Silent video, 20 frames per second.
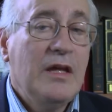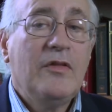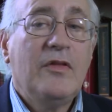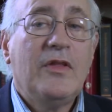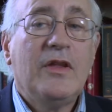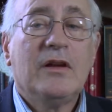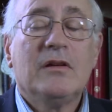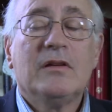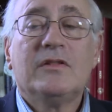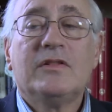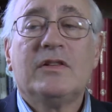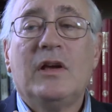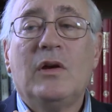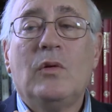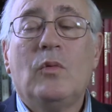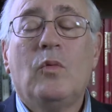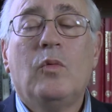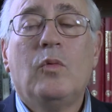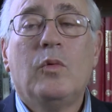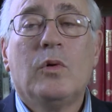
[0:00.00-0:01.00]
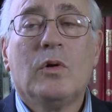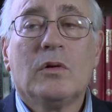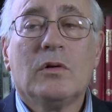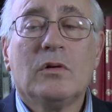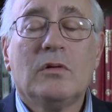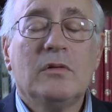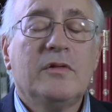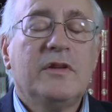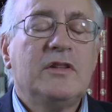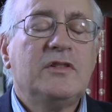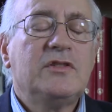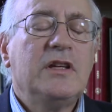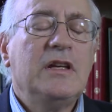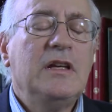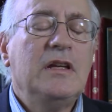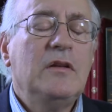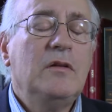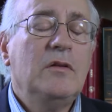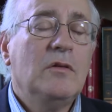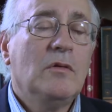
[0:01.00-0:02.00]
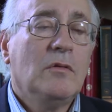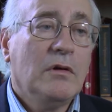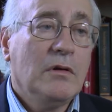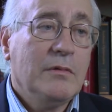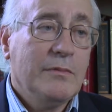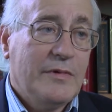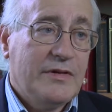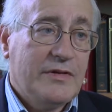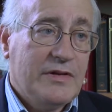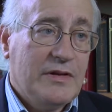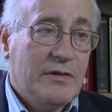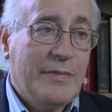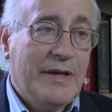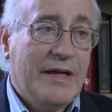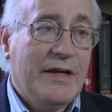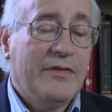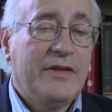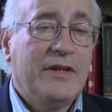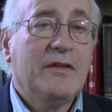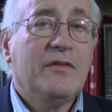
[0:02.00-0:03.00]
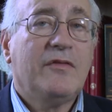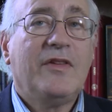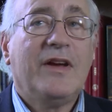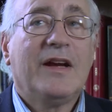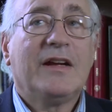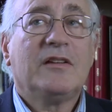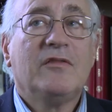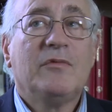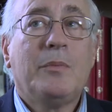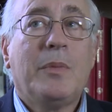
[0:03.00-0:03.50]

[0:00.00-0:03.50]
There's a world that's enormous about the effect of